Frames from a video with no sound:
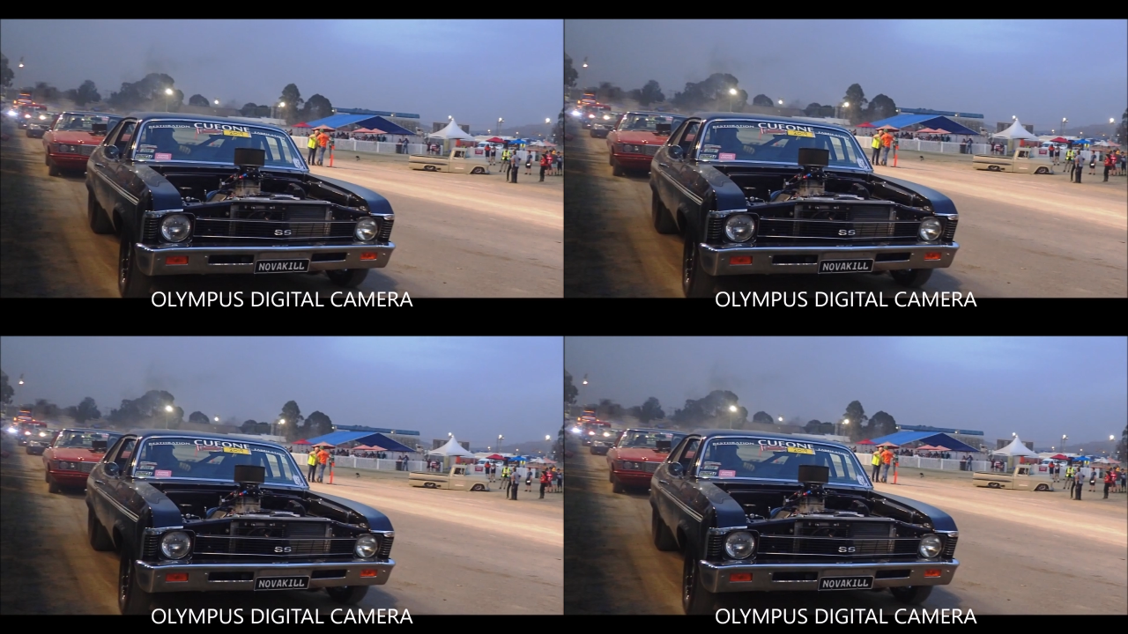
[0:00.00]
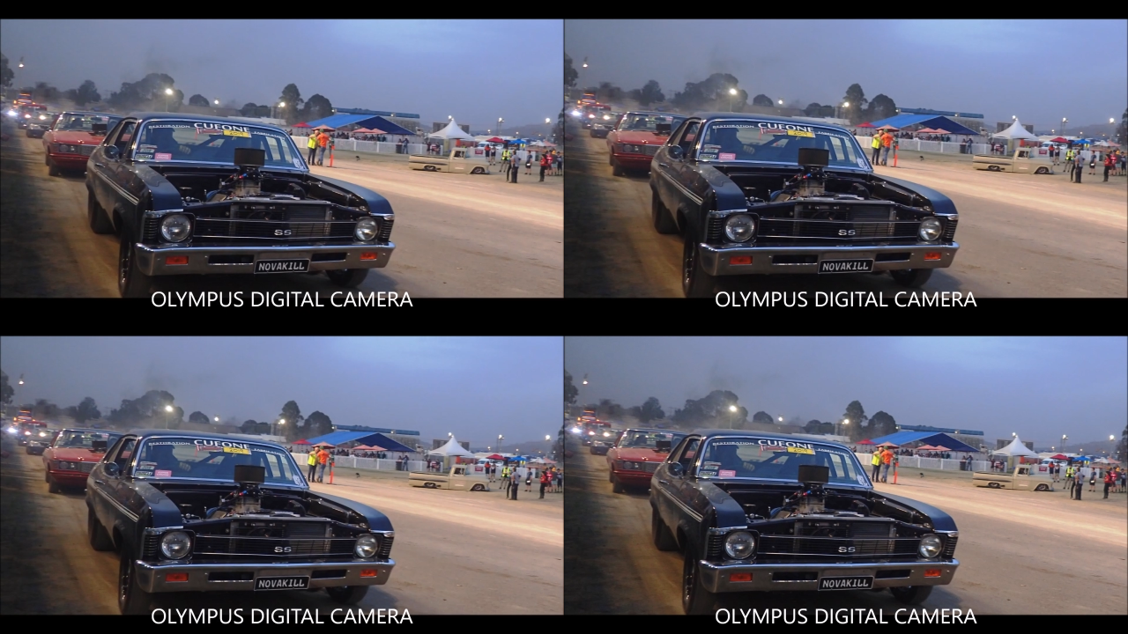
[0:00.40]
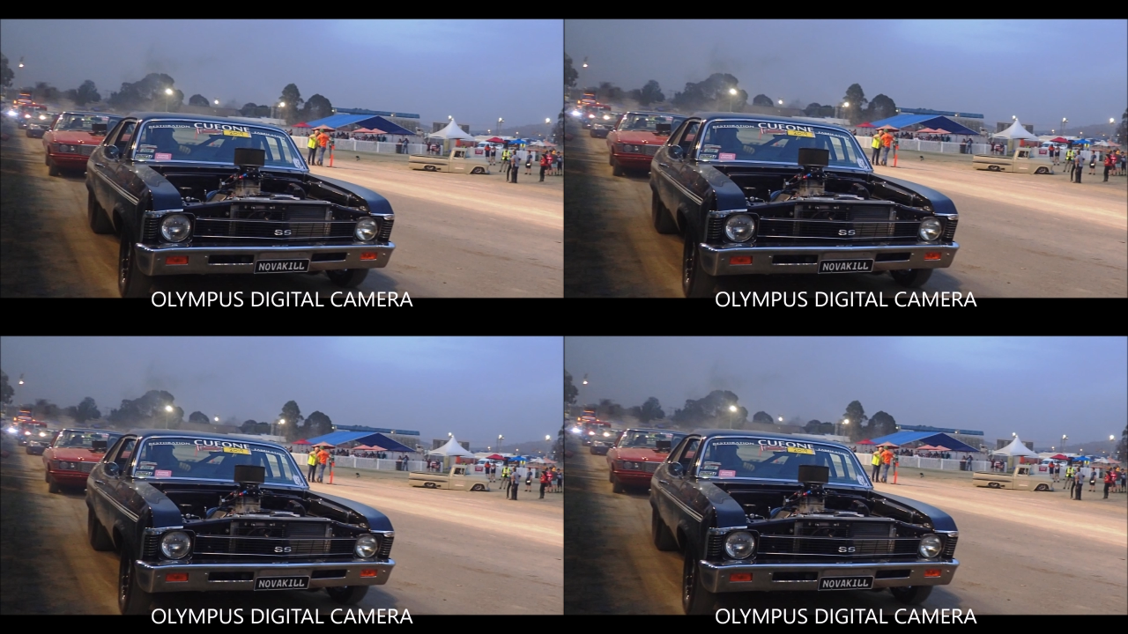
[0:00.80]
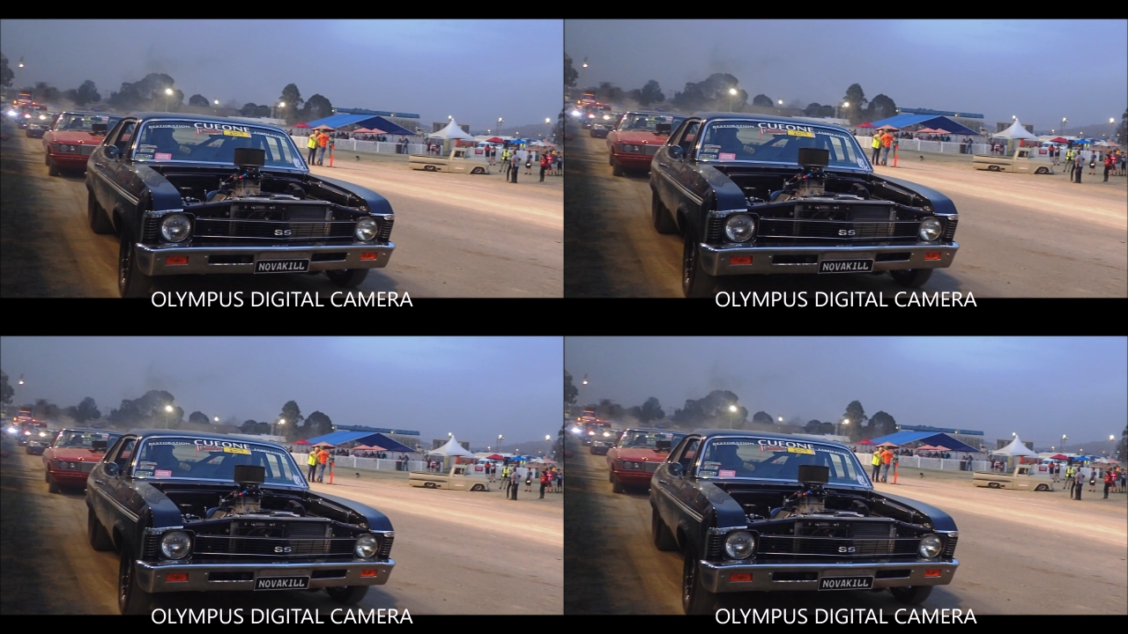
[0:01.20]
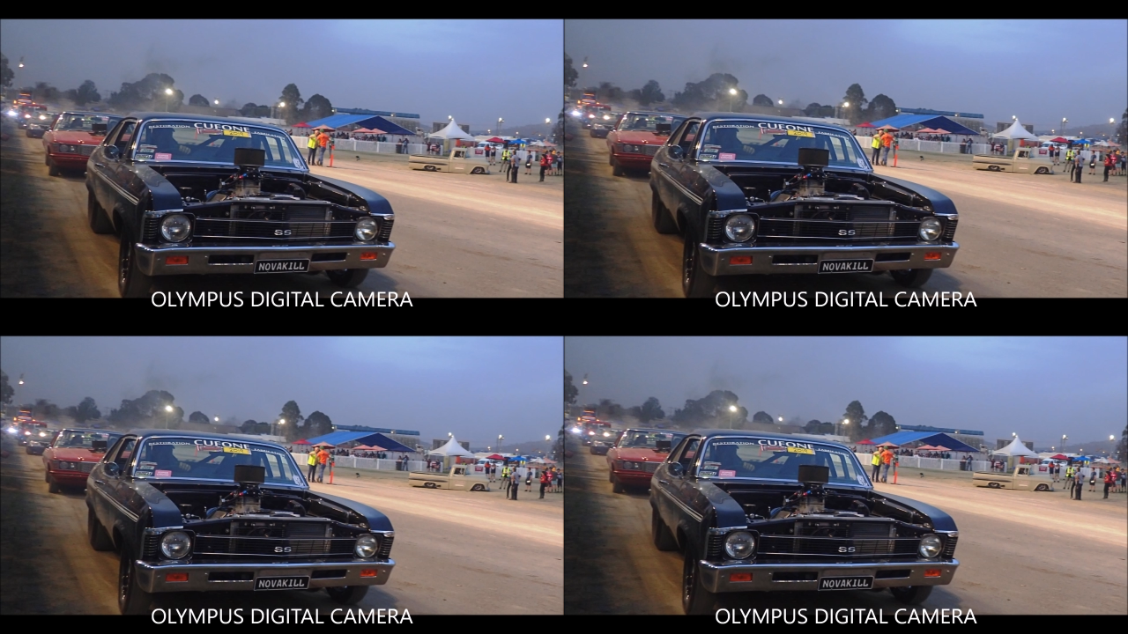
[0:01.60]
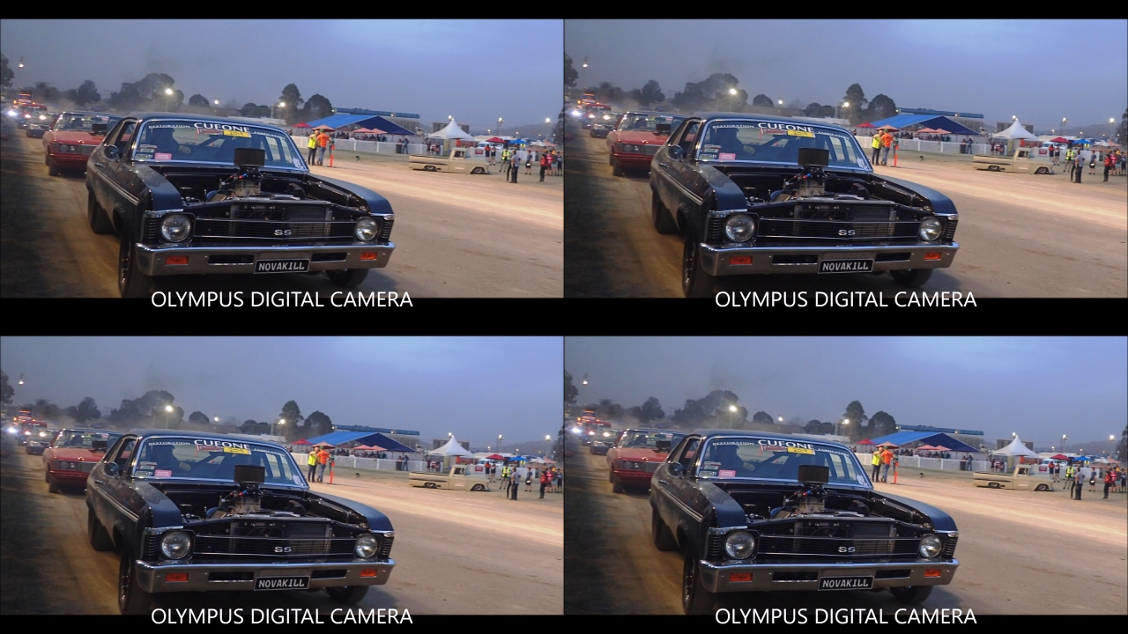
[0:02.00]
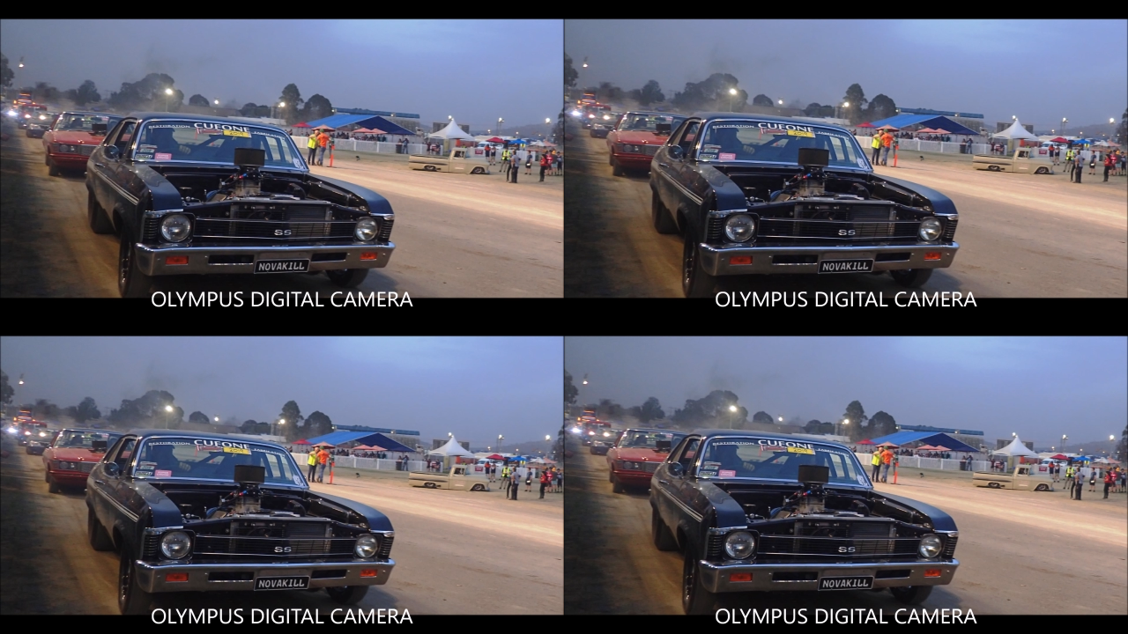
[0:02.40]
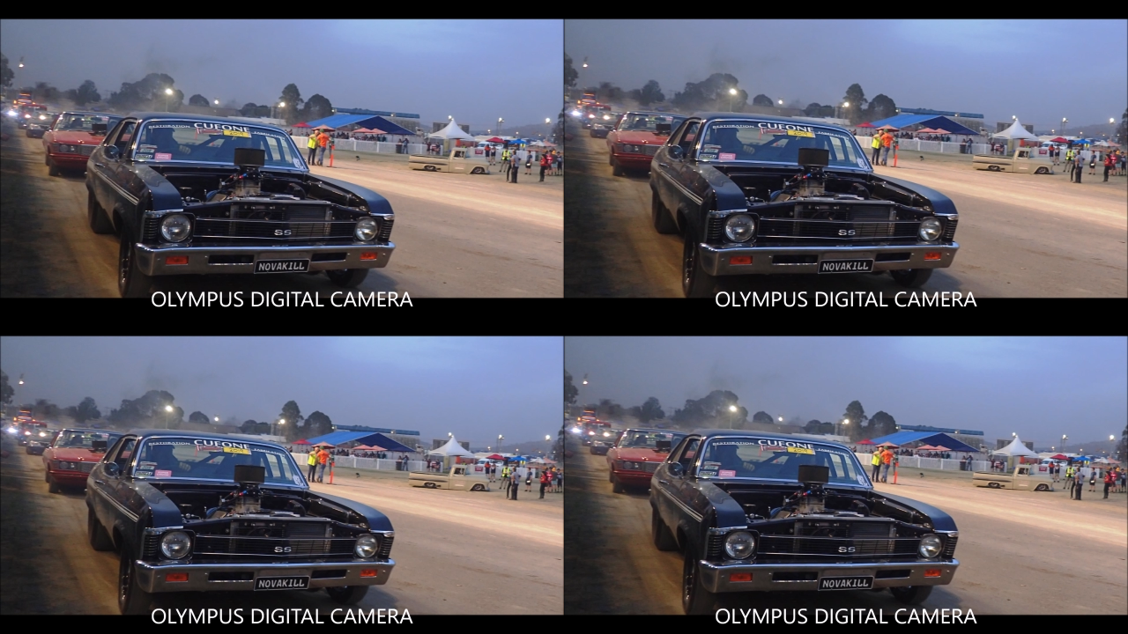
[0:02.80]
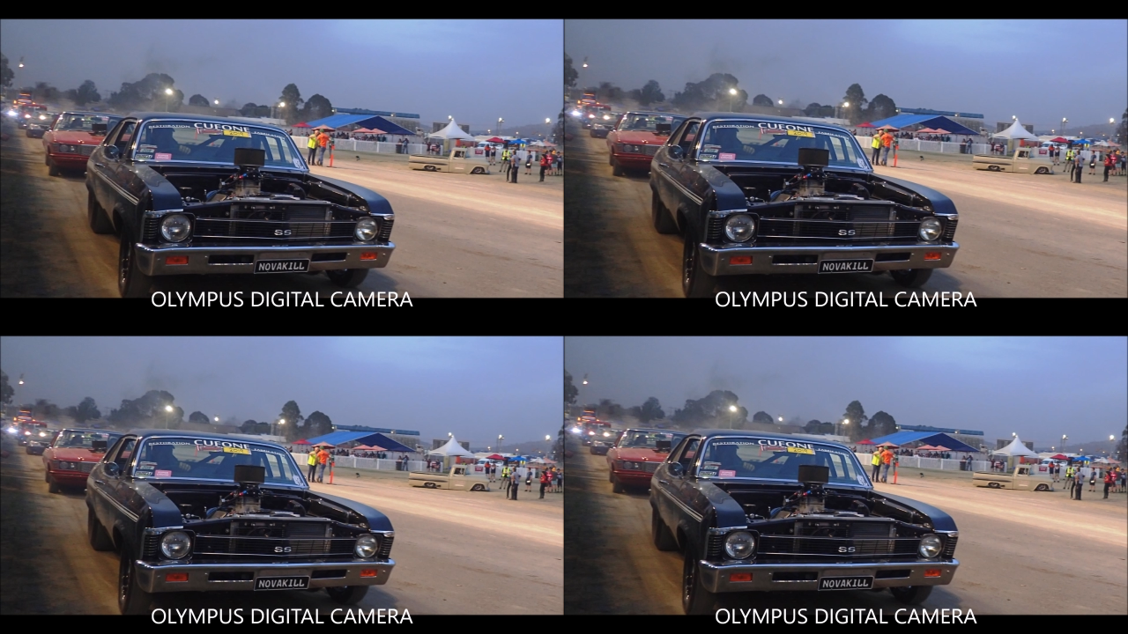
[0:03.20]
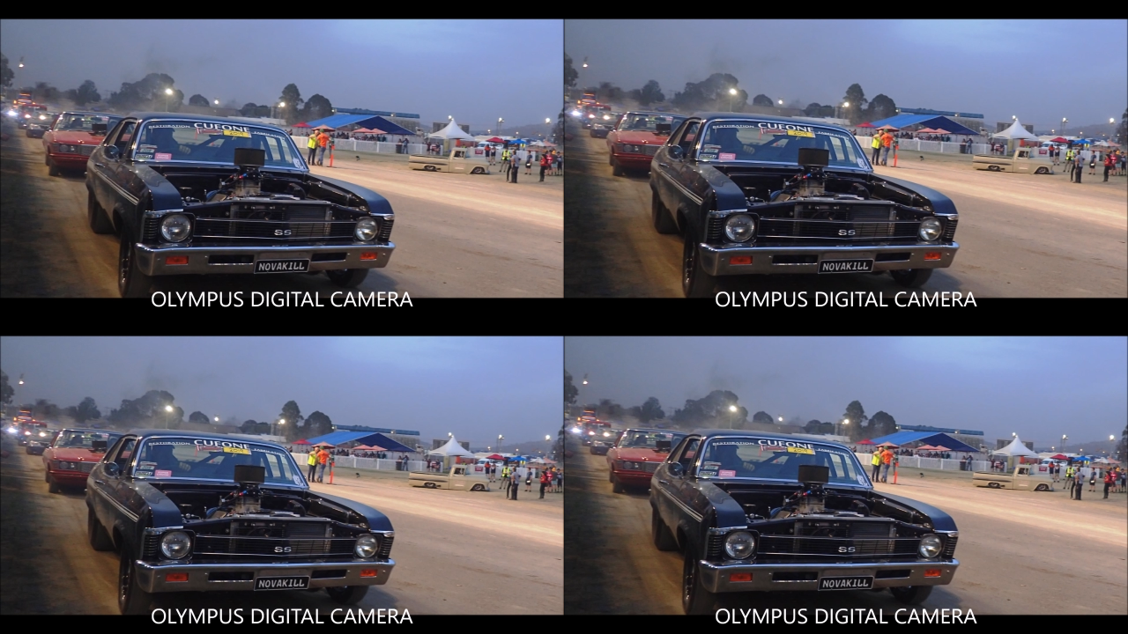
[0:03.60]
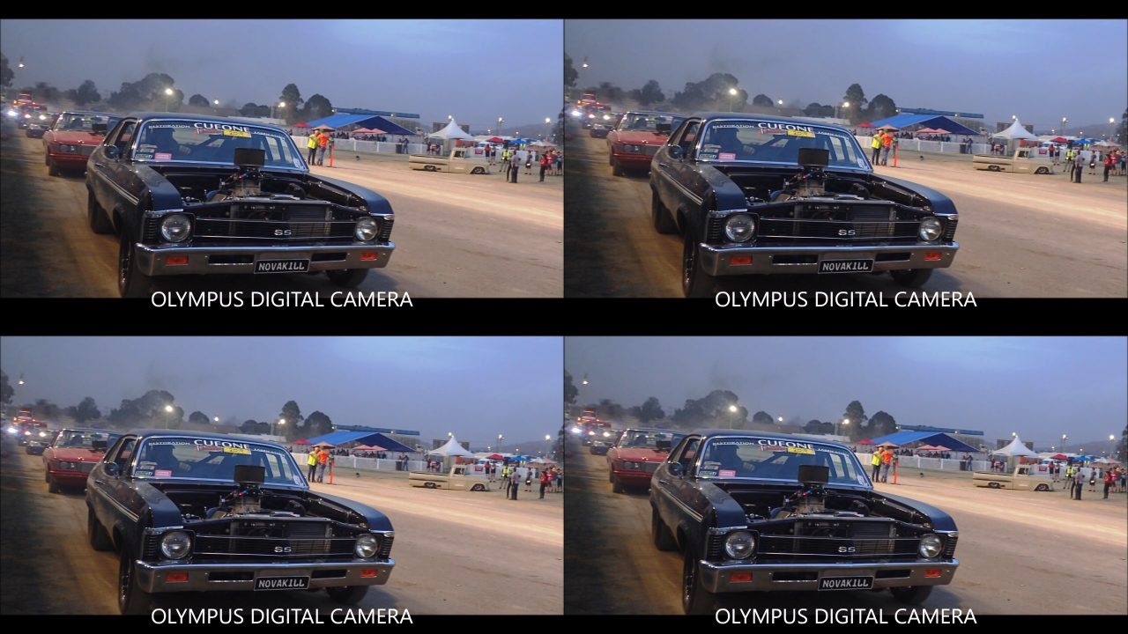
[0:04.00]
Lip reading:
(no speaker visible)